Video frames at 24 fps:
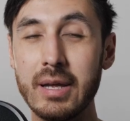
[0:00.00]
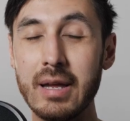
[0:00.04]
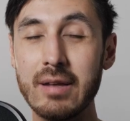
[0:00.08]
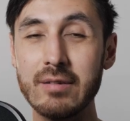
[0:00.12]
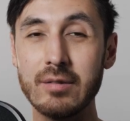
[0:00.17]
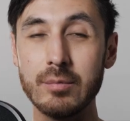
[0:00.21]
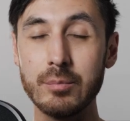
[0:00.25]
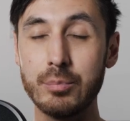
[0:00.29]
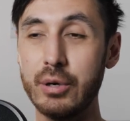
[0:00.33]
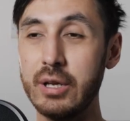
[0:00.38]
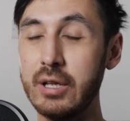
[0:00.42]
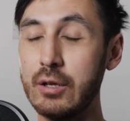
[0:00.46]
get
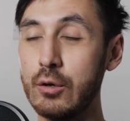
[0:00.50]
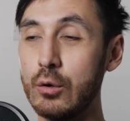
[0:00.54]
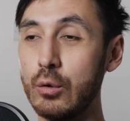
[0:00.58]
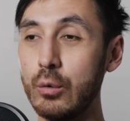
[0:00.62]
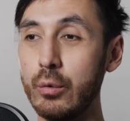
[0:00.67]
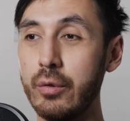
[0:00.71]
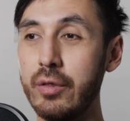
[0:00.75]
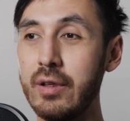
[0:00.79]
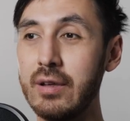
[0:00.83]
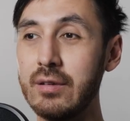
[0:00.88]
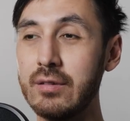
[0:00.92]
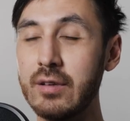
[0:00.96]
some pretty cool
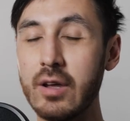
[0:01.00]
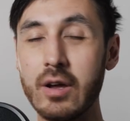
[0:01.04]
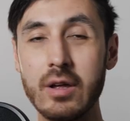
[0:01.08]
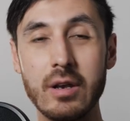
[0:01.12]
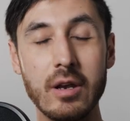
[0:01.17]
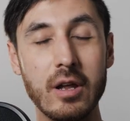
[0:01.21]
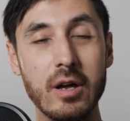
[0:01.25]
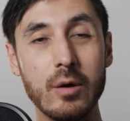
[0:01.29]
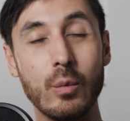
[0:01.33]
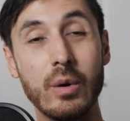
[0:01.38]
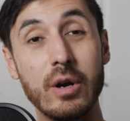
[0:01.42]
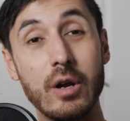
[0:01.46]
things going,
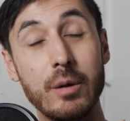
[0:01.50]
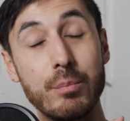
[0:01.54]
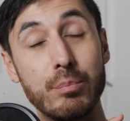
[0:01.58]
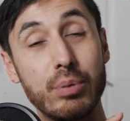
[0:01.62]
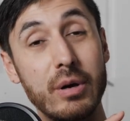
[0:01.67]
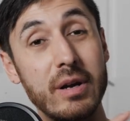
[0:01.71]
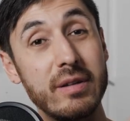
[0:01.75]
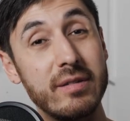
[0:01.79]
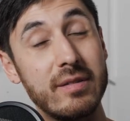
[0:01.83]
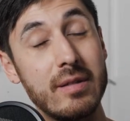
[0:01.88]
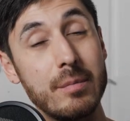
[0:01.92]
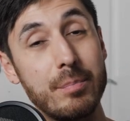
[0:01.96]
like when I
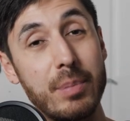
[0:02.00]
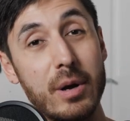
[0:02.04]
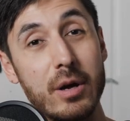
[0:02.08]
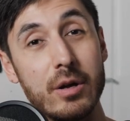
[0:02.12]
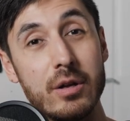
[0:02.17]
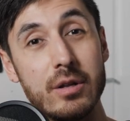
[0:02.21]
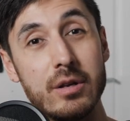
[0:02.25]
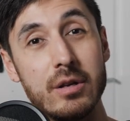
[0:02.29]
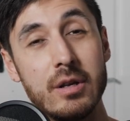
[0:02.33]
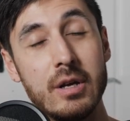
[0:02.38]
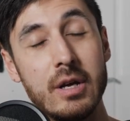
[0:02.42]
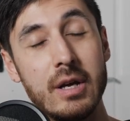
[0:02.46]
press the
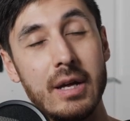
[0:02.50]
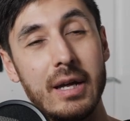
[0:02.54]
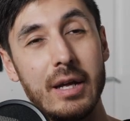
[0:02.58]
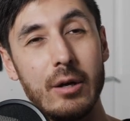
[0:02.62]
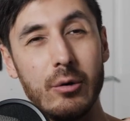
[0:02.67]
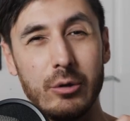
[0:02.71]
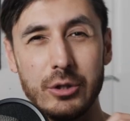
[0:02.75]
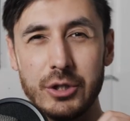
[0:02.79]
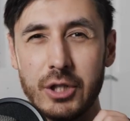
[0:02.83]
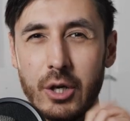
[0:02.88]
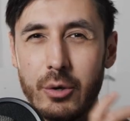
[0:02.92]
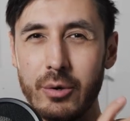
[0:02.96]
button it
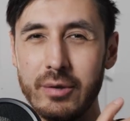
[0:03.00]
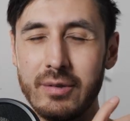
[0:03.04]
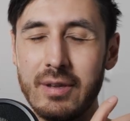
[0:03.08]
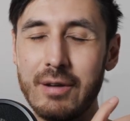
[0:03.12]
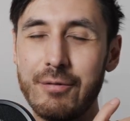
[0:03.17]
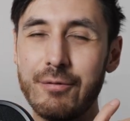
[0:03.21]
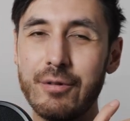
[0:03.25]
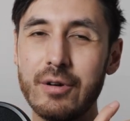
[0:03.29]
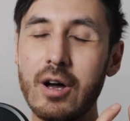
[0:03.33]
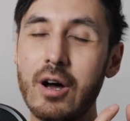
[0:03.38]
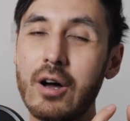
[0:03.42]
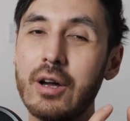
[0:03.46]
will show a
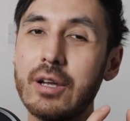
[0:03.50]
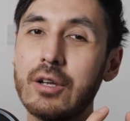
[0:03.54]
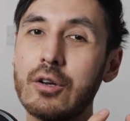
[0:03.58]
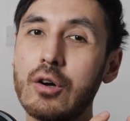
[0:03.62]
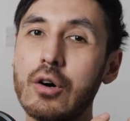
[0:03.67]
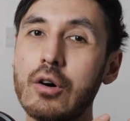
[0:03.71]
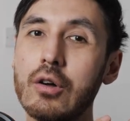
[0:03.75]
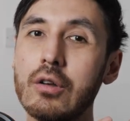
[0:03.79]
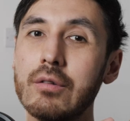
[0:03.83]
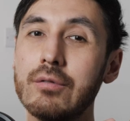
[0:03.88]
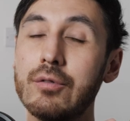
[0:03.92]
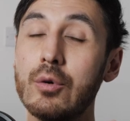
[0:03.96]
different
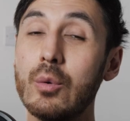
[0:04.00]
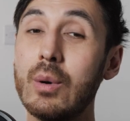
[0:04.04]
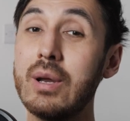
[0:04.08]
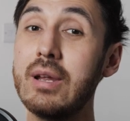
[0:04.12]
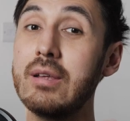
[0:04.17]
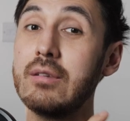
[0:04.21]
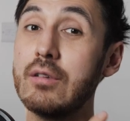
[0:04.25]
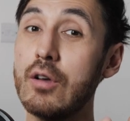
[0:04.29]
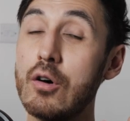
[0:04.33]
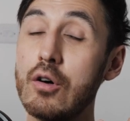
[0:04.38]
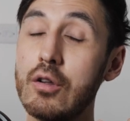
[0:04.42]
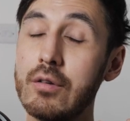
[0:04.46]
icon for when
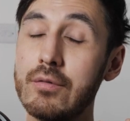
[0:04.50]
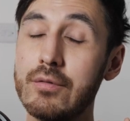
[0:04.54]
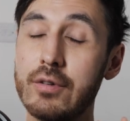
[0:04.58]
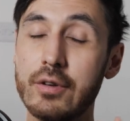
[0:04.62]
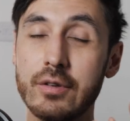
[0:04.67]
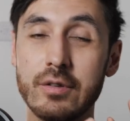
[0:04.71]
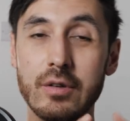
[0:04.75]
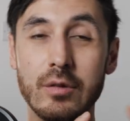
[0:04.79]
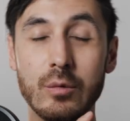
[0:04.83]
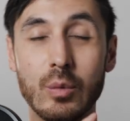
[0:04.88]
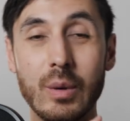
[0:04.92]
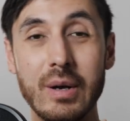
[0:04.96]
it's on
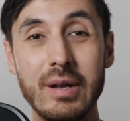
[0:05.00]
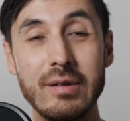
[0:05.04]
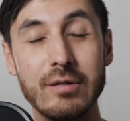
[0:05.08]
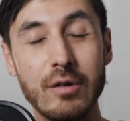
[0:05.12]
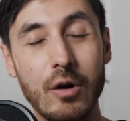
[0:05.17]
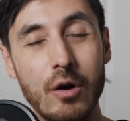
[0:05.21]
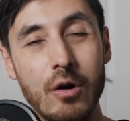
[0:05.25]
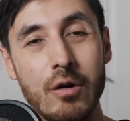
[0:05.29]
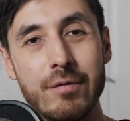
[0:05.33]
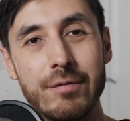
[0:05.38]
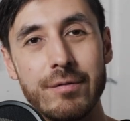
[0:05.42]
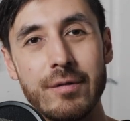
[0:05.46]
versus when it's
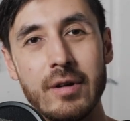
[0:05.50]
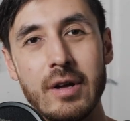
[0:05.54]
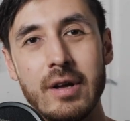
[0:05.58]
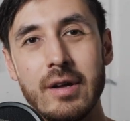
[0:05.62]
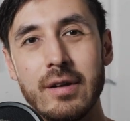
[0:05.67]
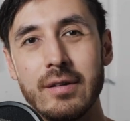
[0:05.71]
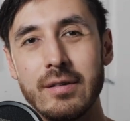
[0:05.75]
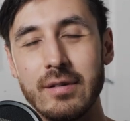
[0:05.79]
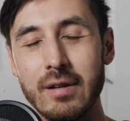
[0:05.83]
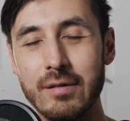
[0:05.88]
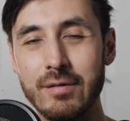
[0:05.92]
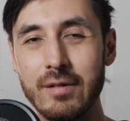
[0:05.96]
off,
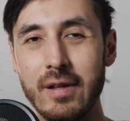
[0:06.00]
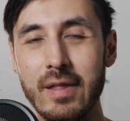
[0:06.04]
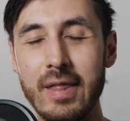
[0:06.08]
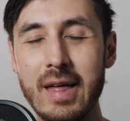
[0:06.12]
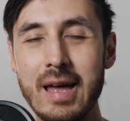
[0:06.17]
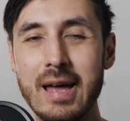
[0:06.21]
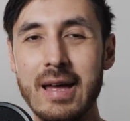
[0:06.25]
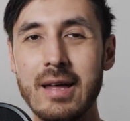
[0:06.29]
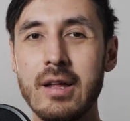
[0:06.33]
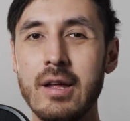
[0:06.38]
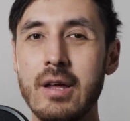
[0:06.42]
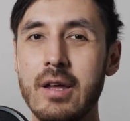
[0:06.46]
stuff like that.